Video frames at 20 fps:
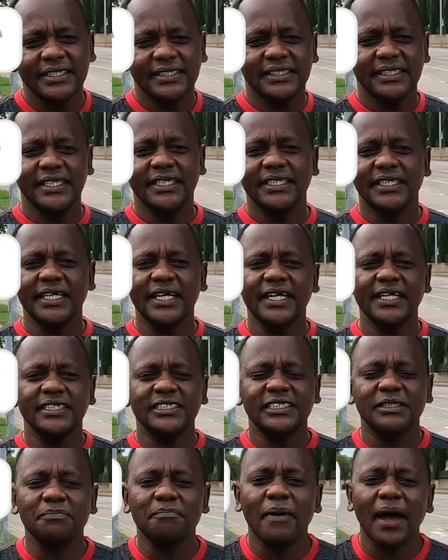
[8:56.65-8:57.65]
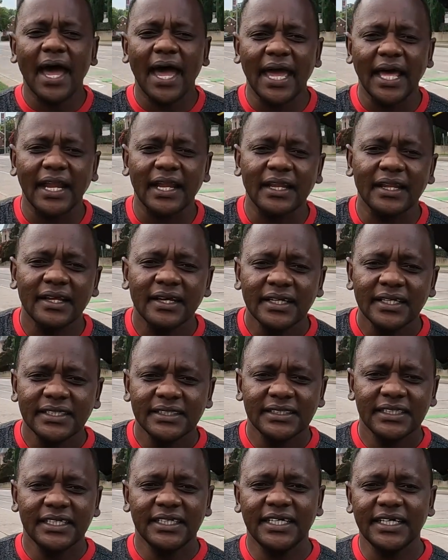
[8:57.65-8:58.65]
She didn't smile.
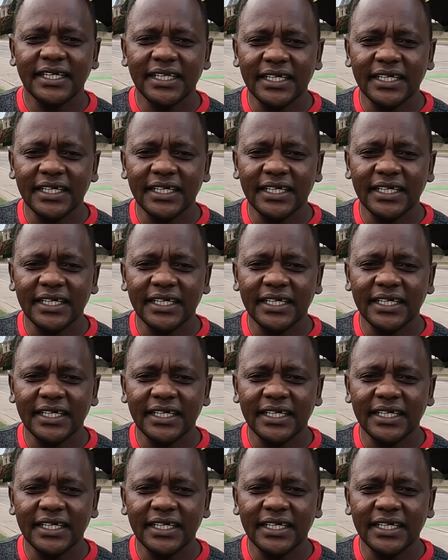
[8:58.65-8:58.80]
She